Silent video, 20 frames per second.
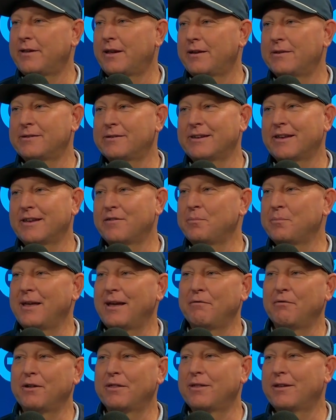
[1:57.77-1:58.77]
Tennis has given me
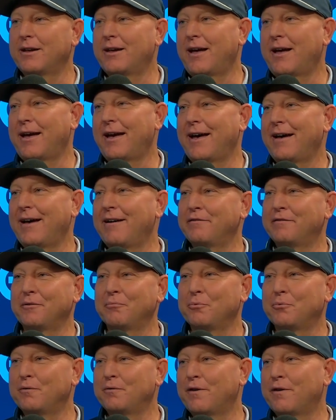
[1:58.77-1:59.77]
everything I have, the
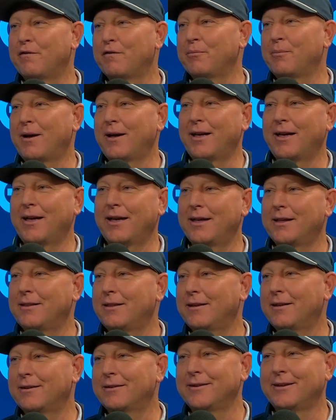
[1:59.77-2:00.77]
roof over my head,
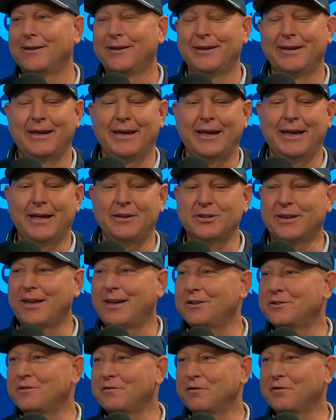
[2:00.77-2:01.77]
the
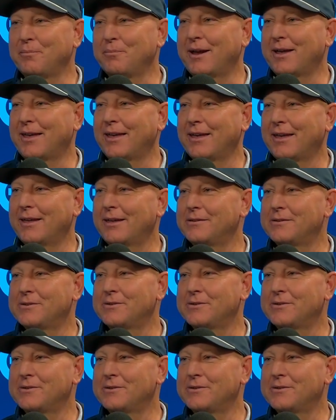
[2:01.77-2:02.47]
education for my kids.